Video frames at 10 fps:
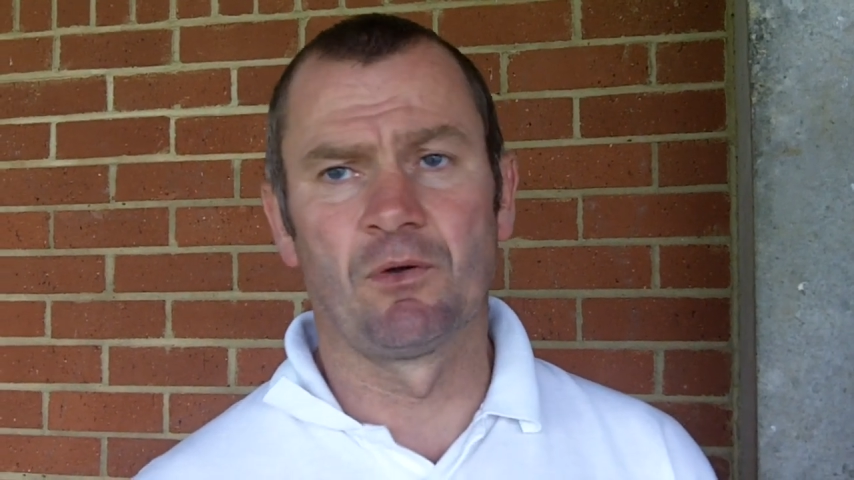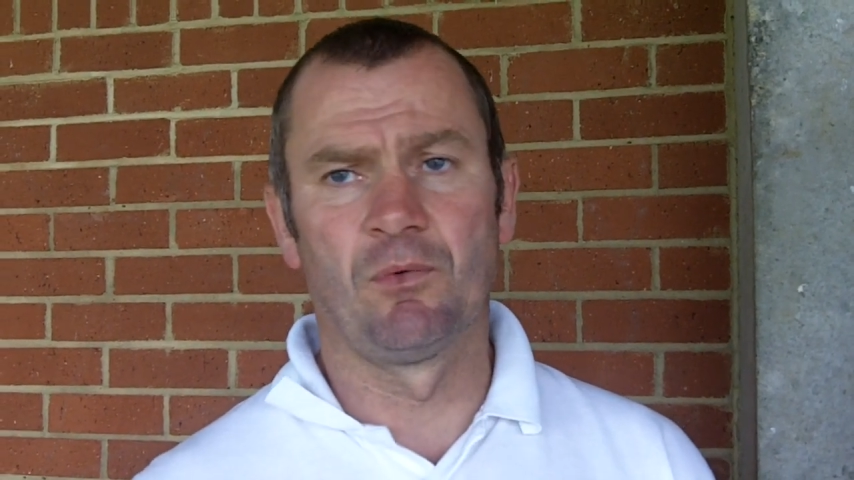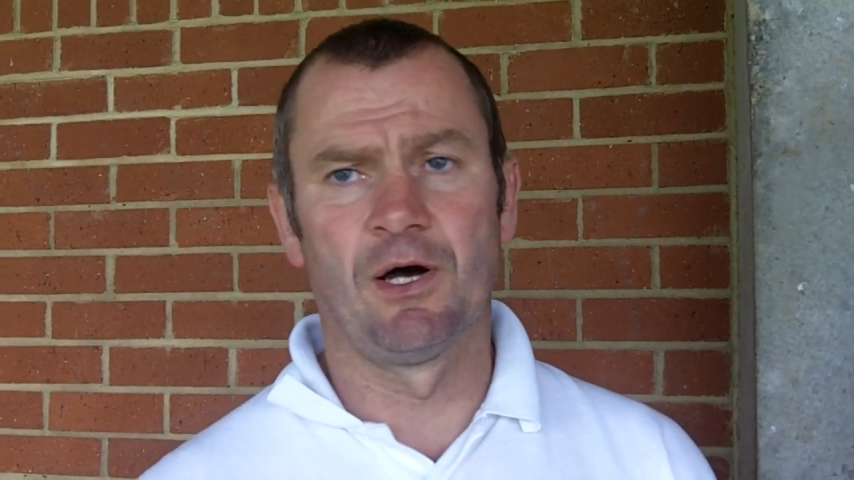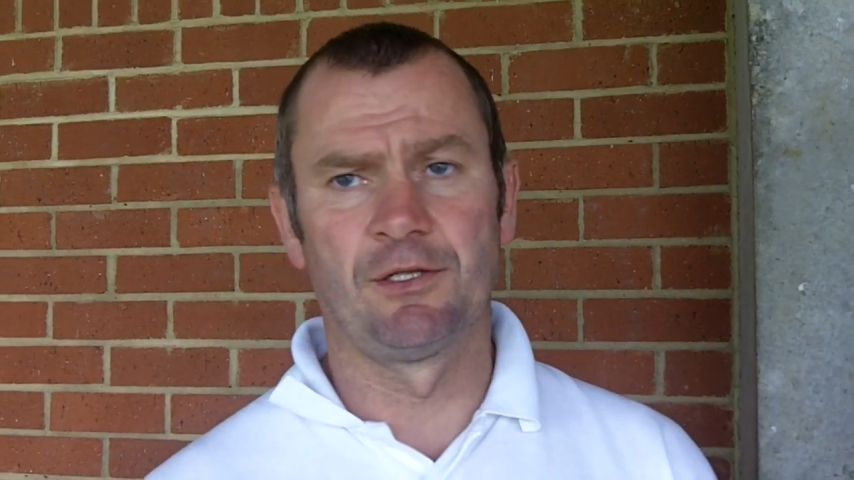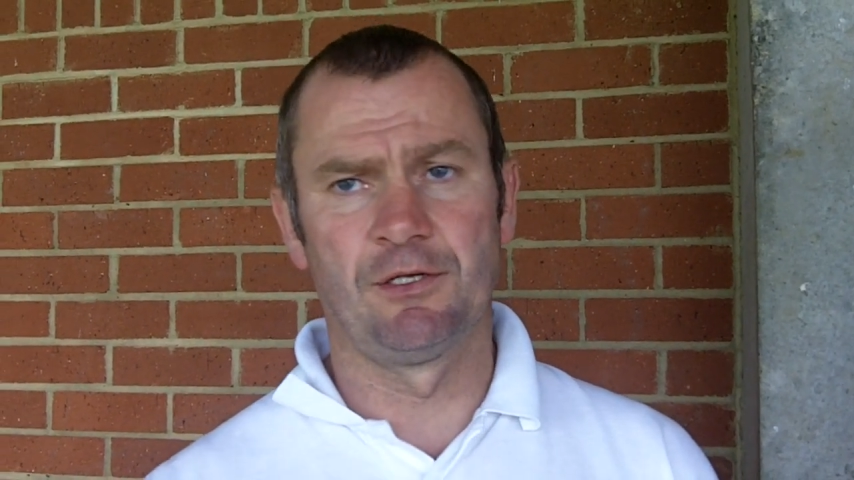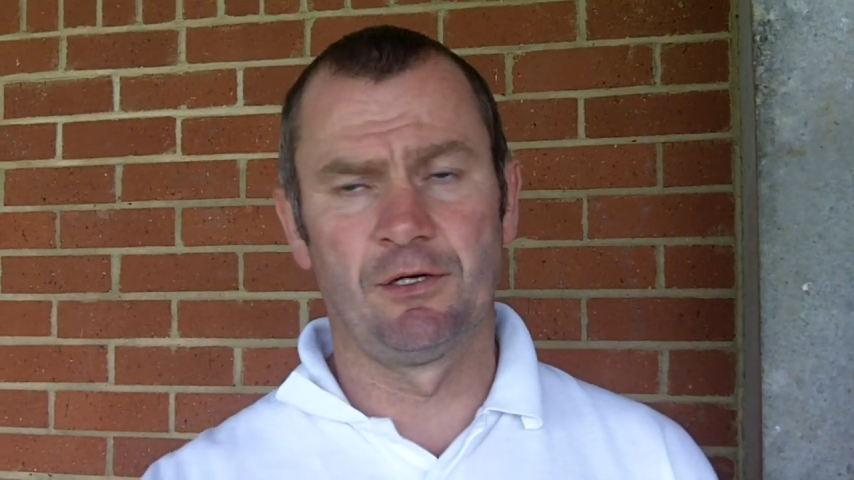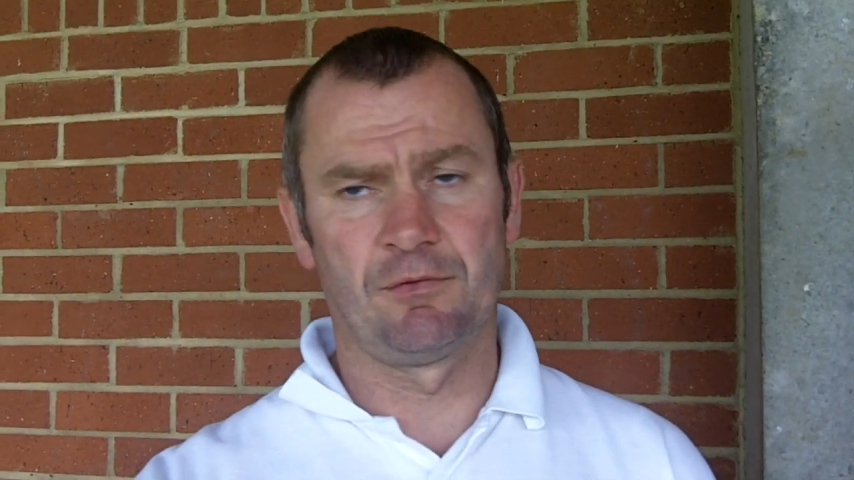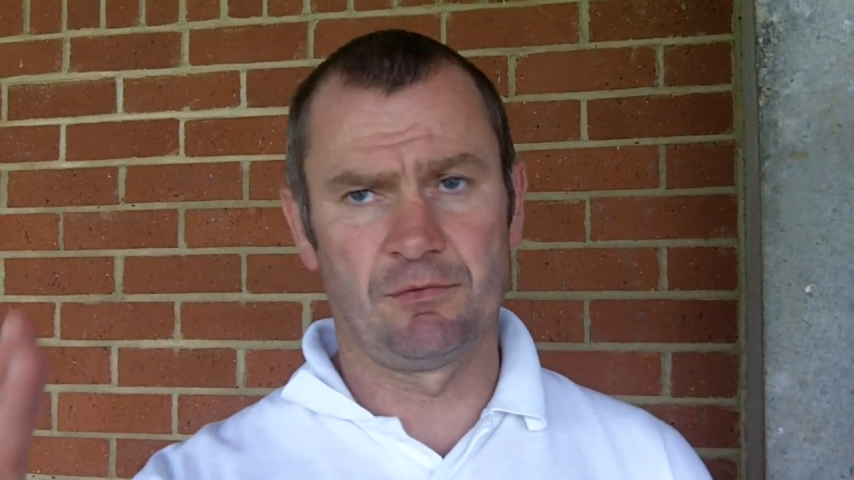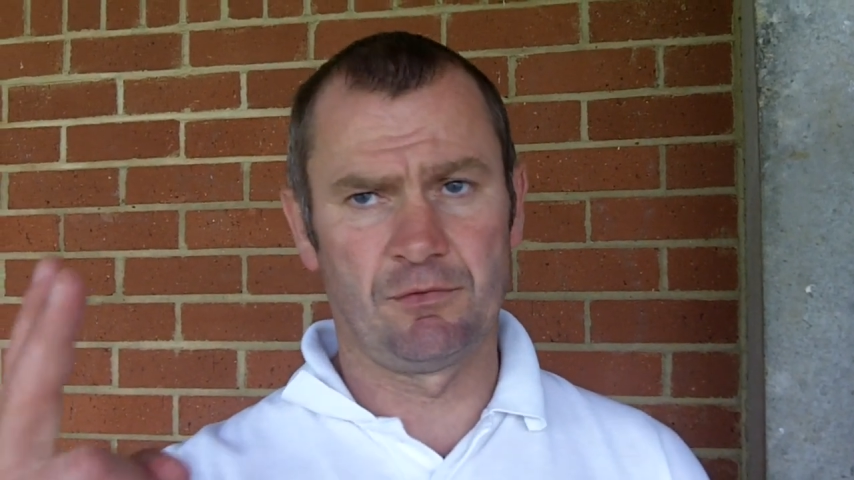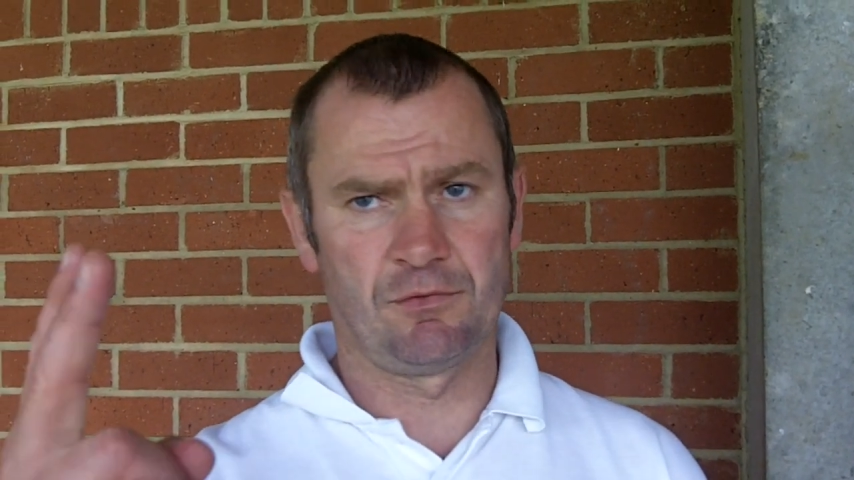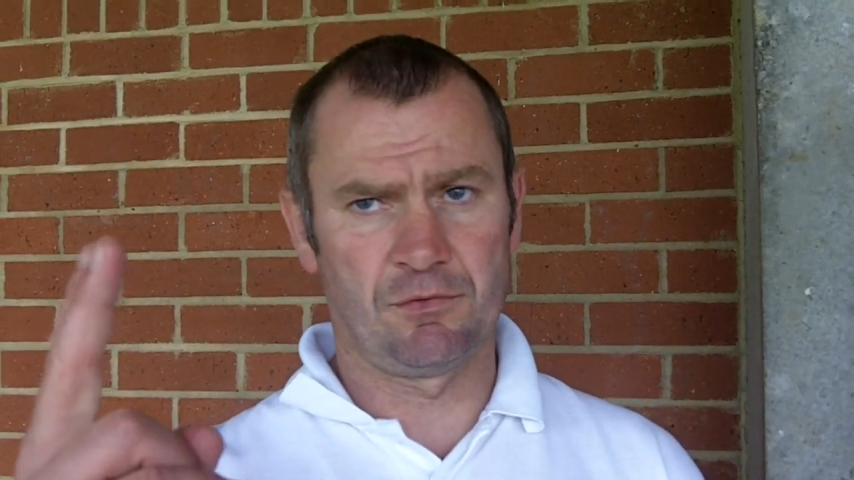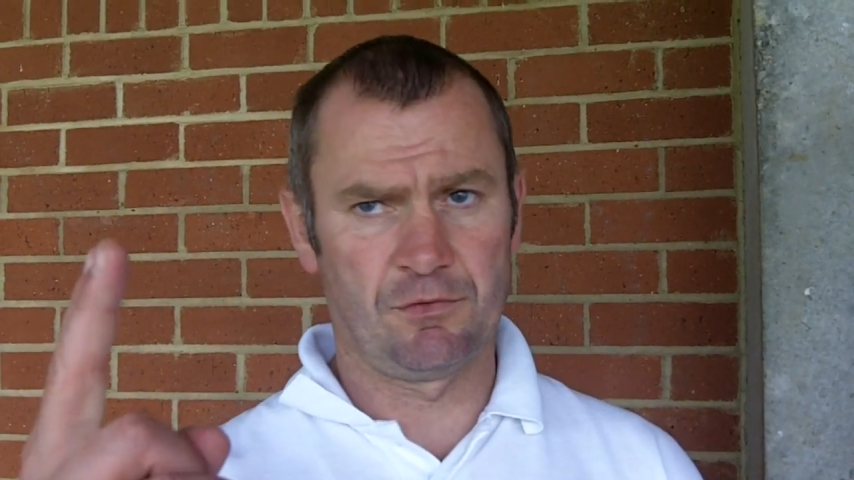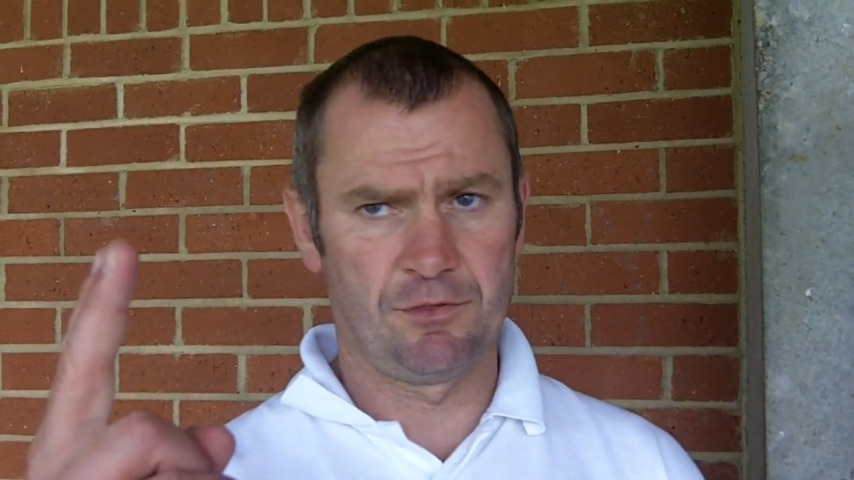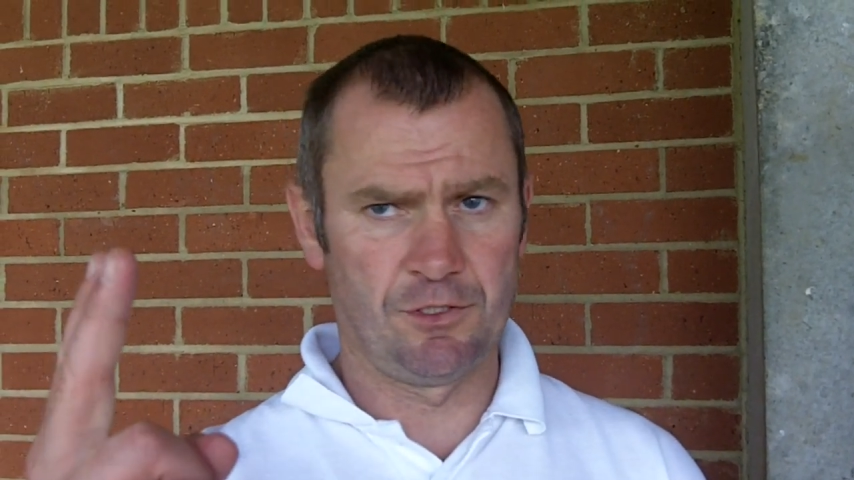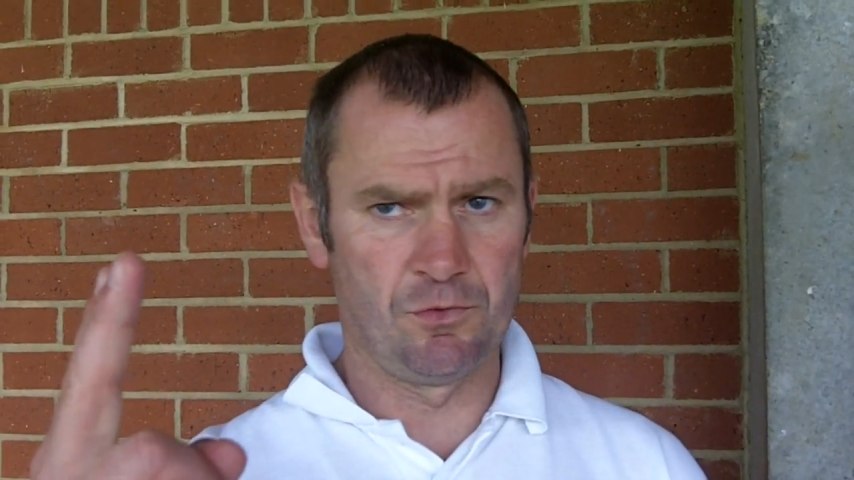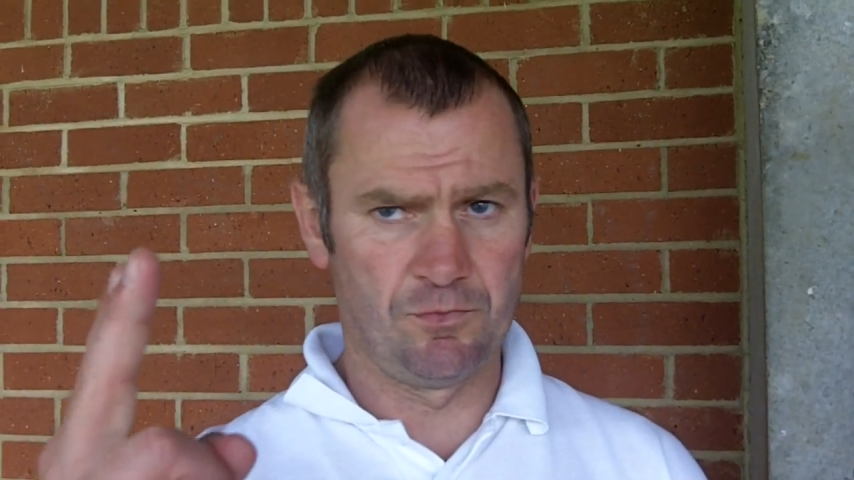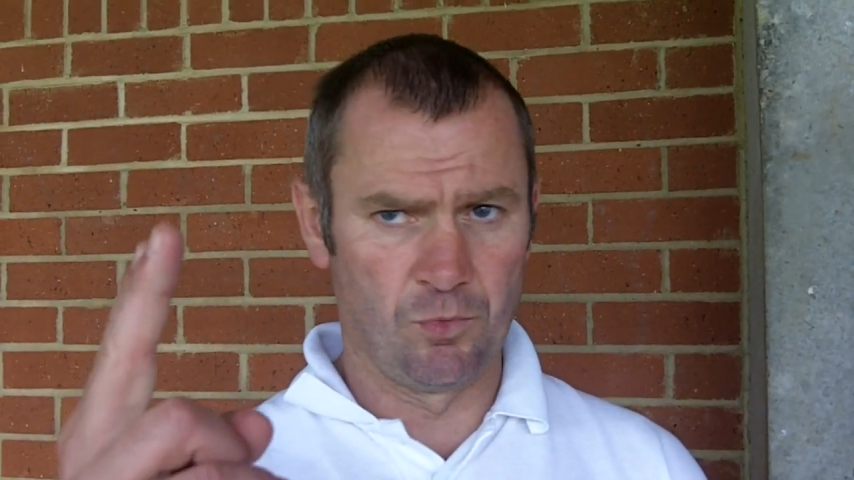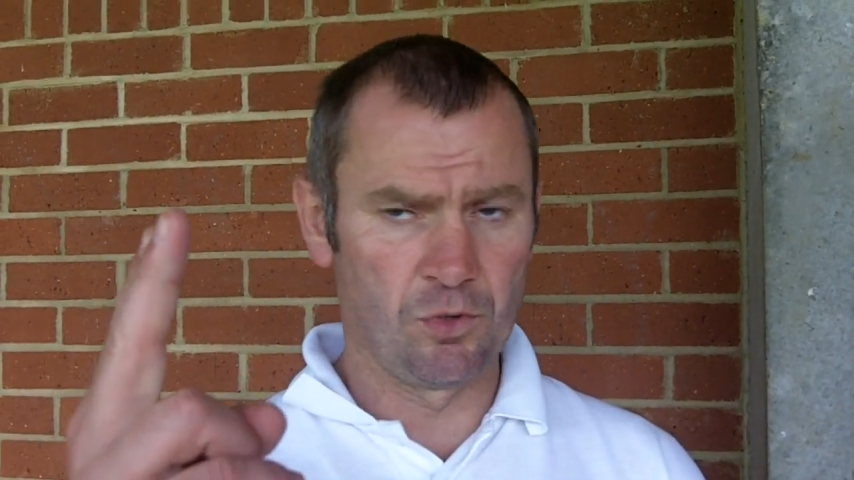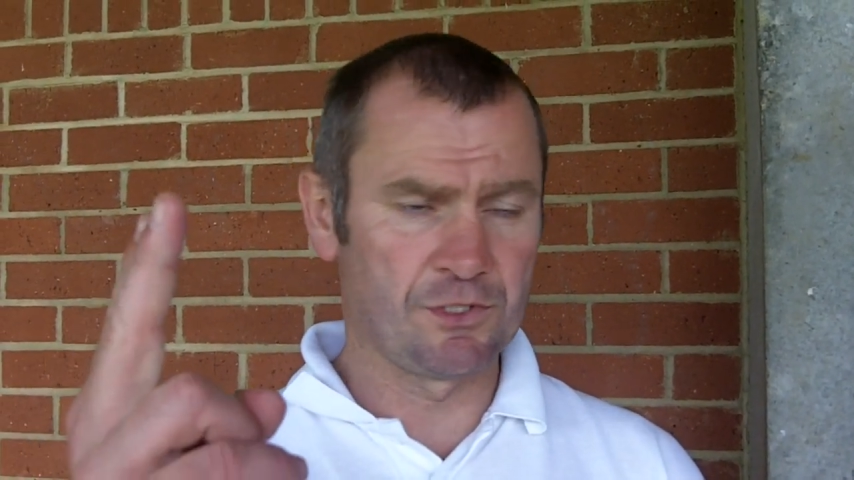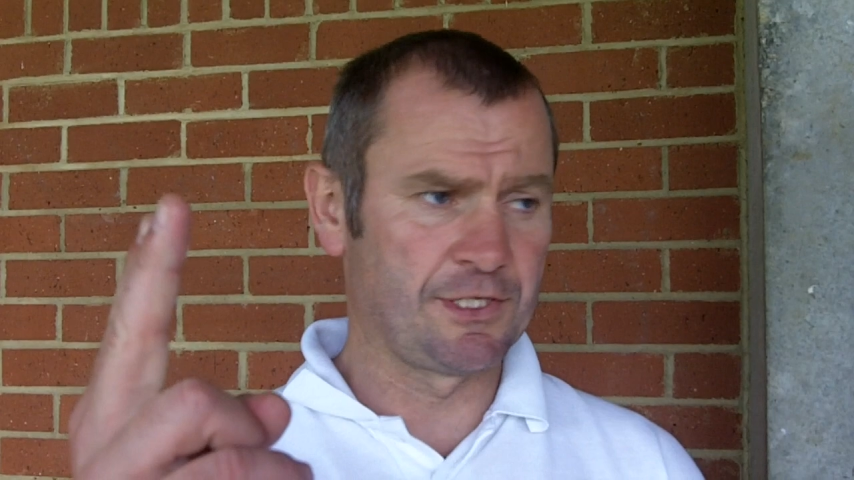we had the 2
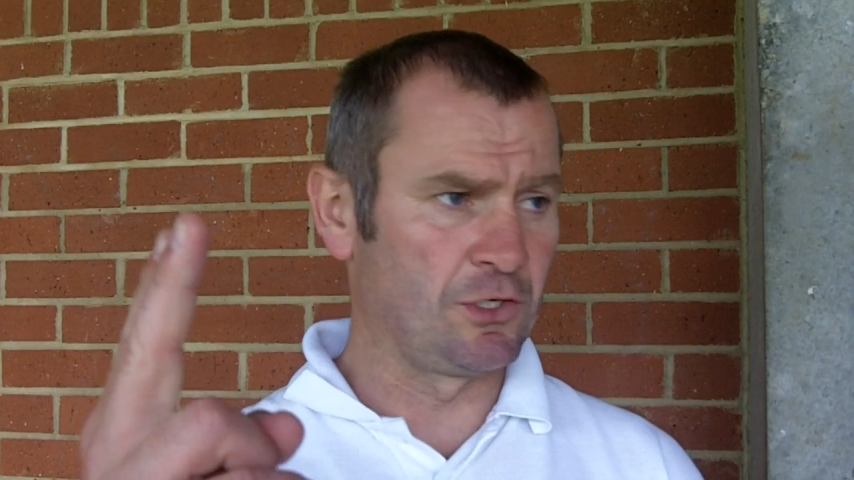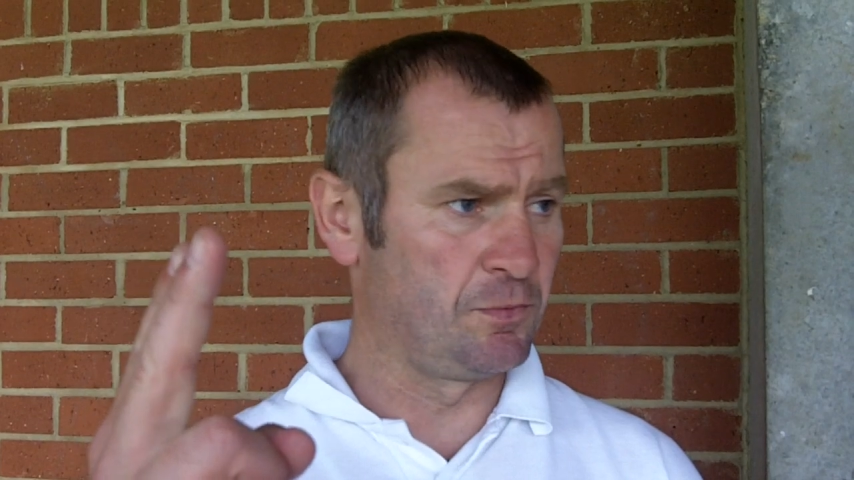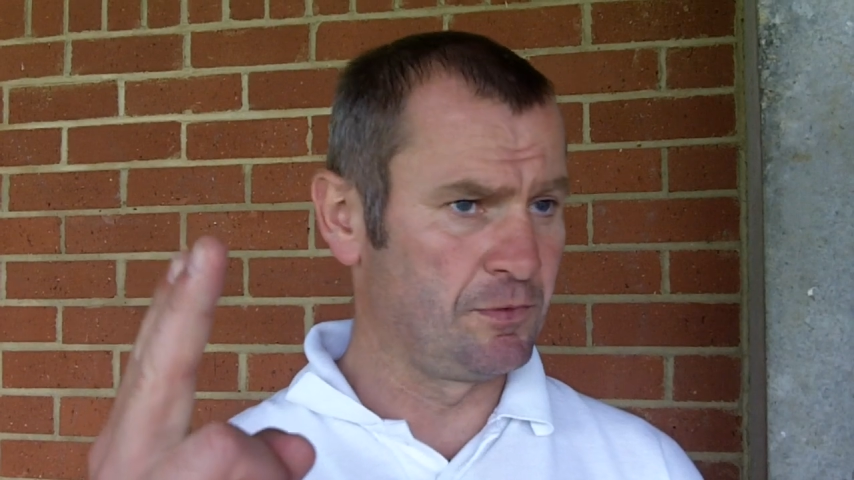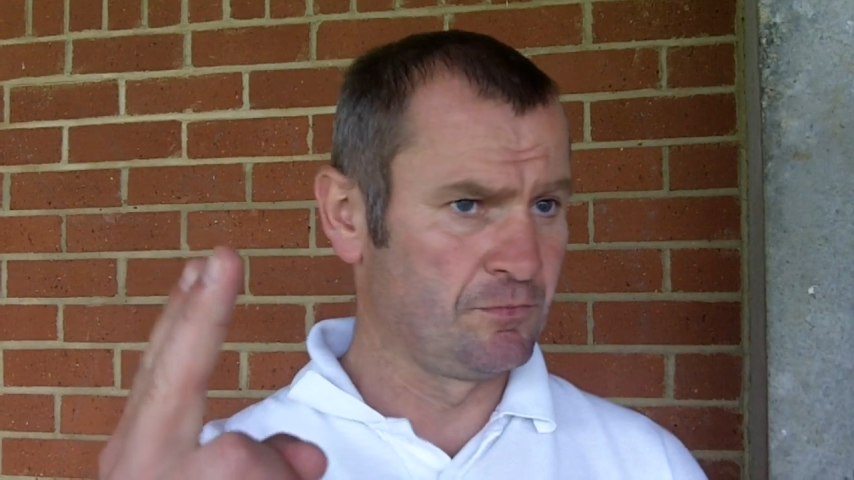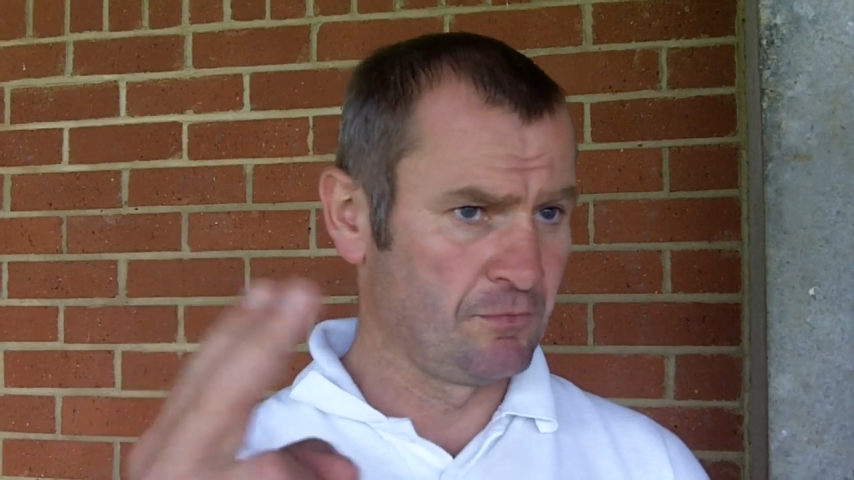walls set up,